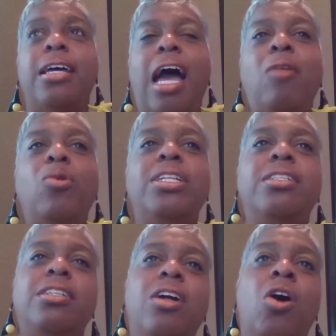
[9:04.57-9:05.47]
I wanted
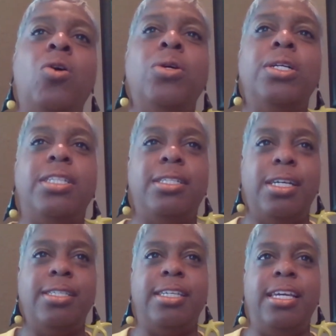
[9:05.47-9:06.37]
to go to
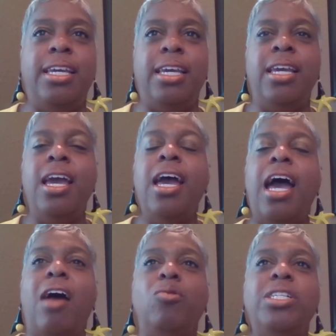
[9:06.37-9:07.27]
Tuskegee.
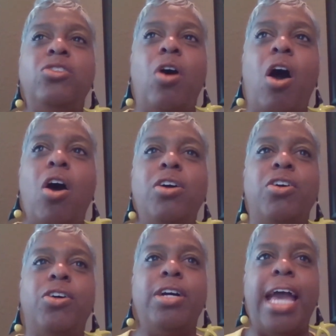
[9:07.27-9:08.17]
I went to an
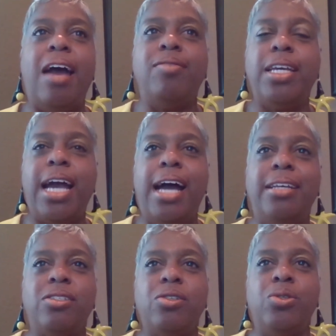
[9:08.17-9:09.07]
all-girl Catholic high
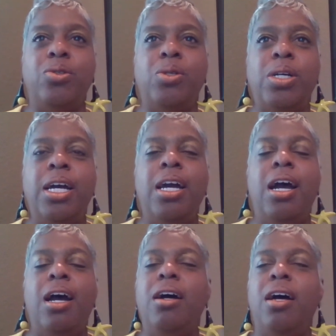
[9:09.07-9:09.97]
school.
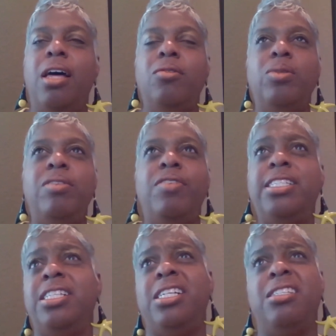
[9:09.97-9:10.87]
We
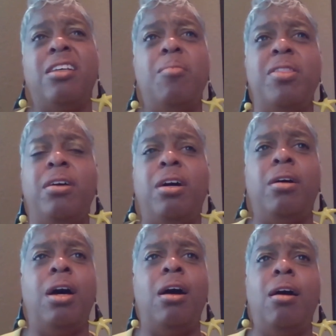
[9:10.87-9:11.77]
visited some of
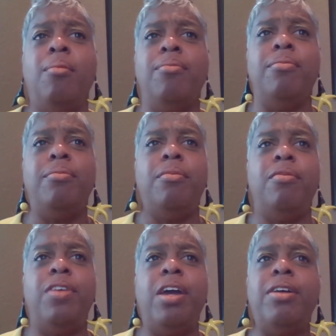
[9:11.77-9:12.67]
the
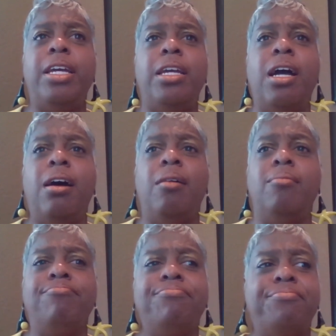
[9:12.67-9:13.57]
very
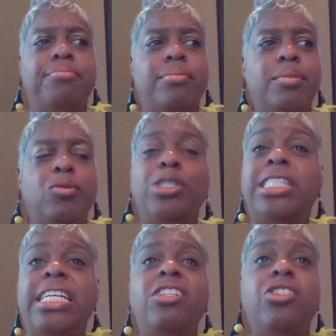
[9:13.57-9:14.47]

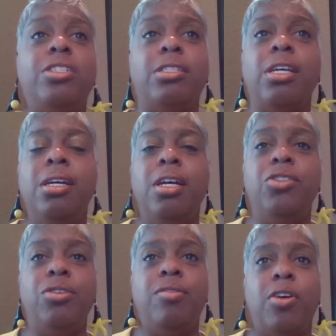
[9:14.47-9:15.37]
prestigious
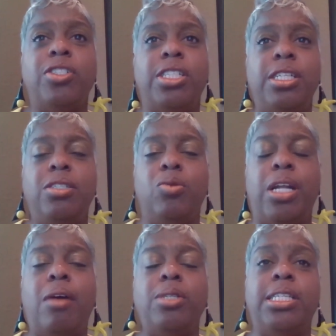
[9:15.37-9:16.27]
universities when
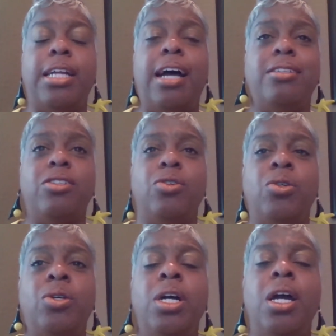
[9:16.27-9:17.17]
I was in high
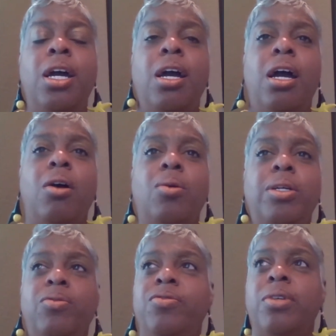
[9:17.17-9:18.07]
school. We